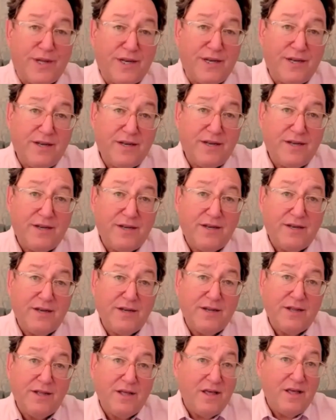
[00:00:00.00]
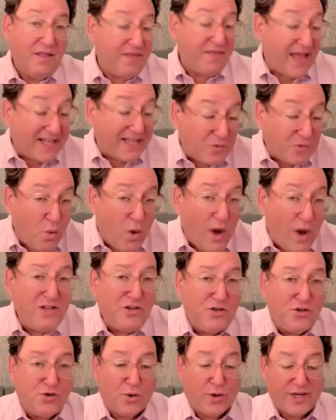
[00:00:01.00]
it. That's
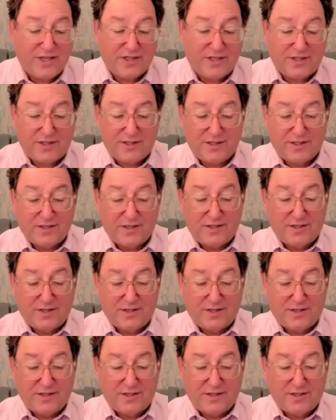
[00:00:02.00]
one choice.